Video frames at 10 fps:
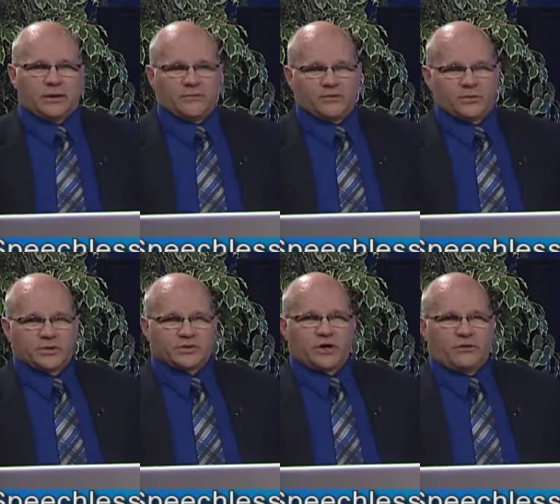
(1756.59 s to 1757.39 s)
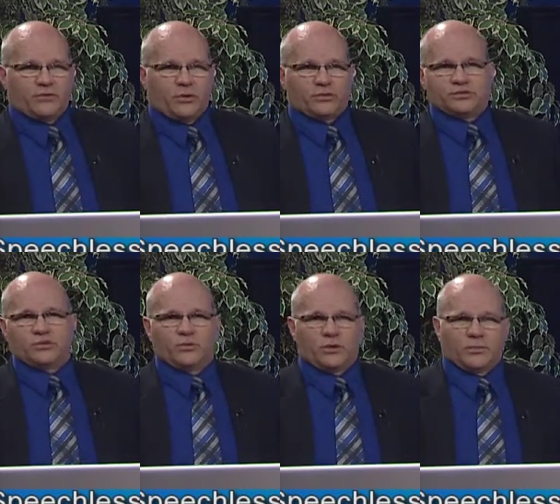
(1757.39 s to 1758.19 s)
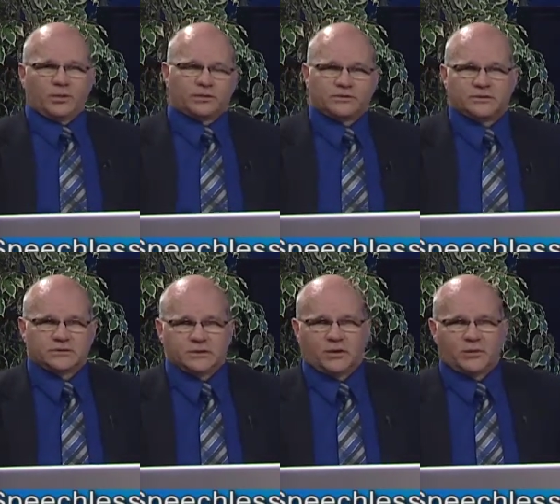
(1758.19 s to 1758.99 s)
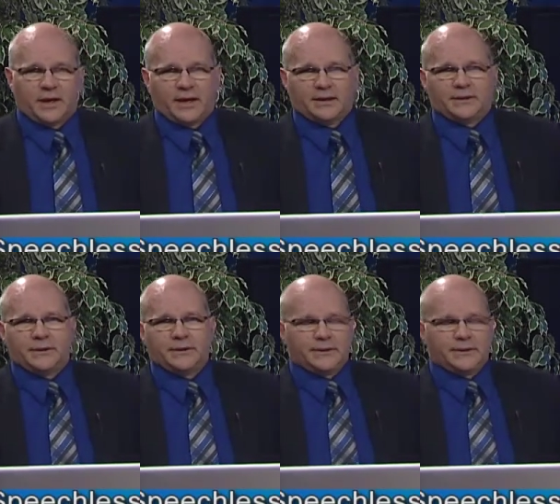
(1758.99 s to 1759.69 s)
from the cell phone as to where a person is located.